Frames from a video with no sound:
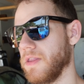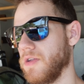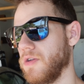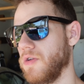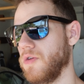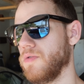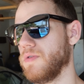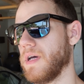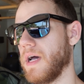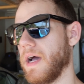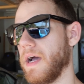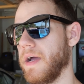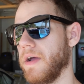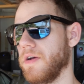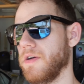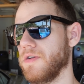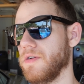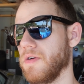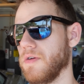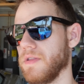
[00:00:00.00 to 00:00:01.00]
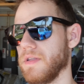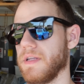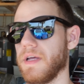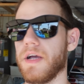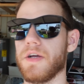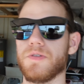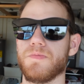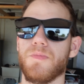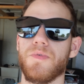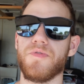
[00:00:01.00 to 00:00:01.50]
the new tire, or the
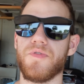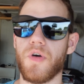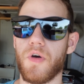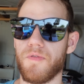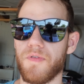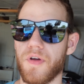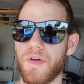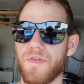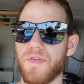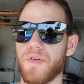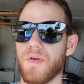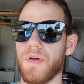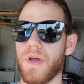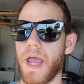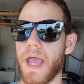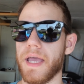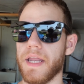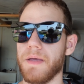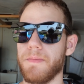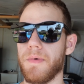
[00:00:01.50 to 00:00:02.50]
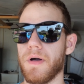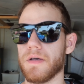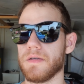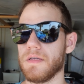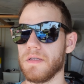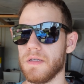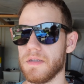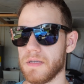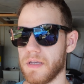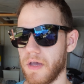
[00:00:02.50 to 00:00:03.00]
tires moved over for $80 a
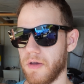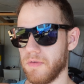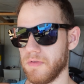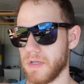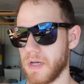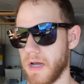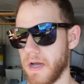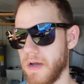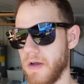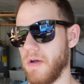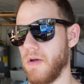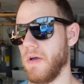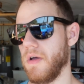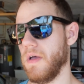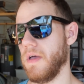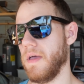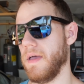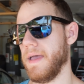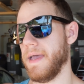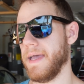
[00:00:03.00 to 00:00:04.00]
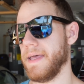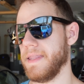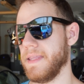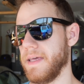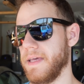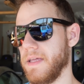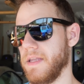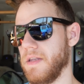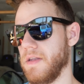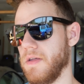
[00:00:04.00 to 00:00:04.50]
discount tire, and
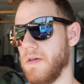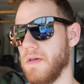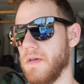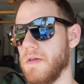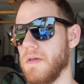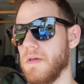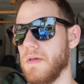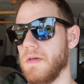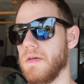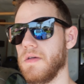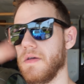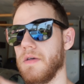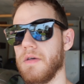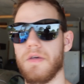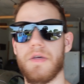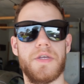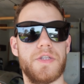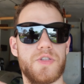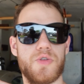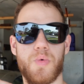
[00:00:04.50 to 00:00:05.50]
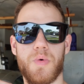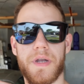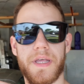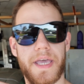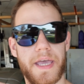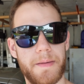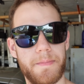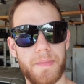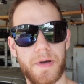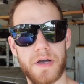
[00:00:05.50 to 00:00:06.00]
then
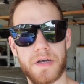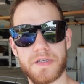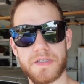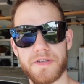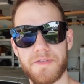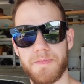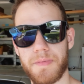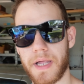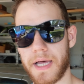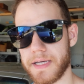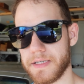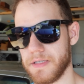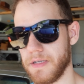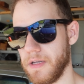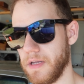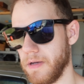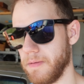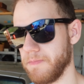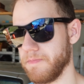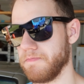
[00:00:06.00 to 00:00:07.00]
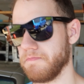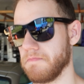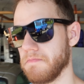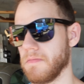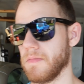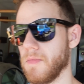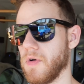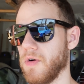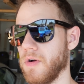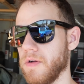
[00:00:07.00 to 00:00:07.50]
$28 of plasti dip,
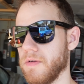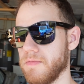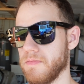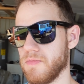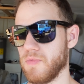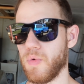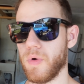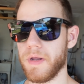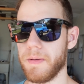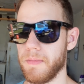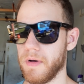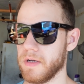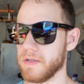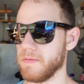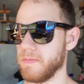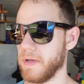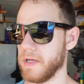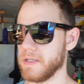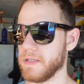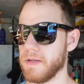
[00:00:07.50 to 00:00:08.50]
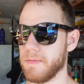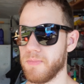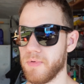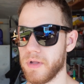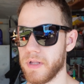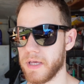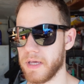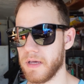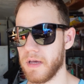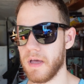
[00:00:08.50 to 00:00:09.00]
or $20 of plasti dip
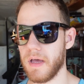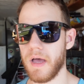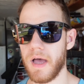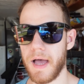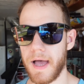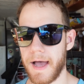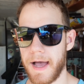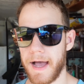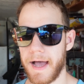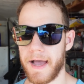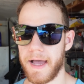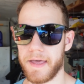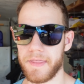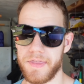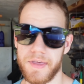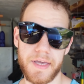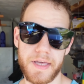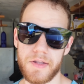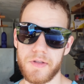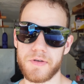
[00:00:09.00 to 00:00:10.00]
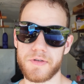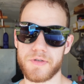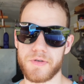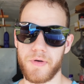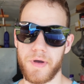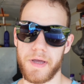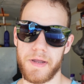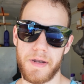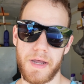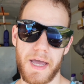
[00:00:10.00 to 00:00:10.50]
really, I think it looks
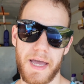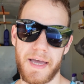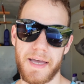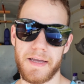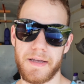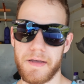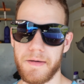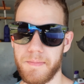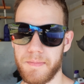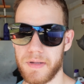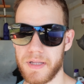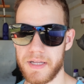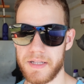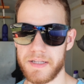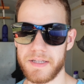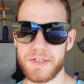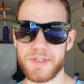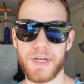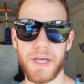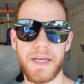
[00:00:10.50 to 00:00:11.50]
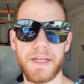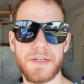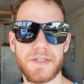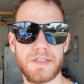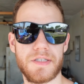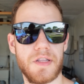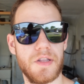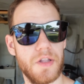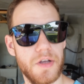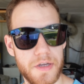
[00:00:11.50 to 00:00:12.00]
great. It completely
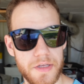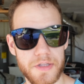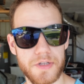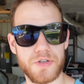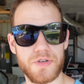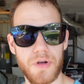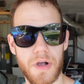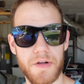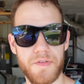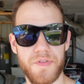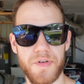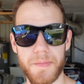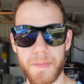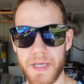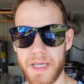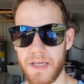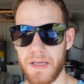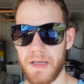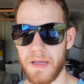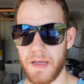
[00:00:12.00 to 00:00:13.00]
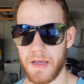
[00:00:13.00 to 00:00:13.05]
changes the look of the truck for me,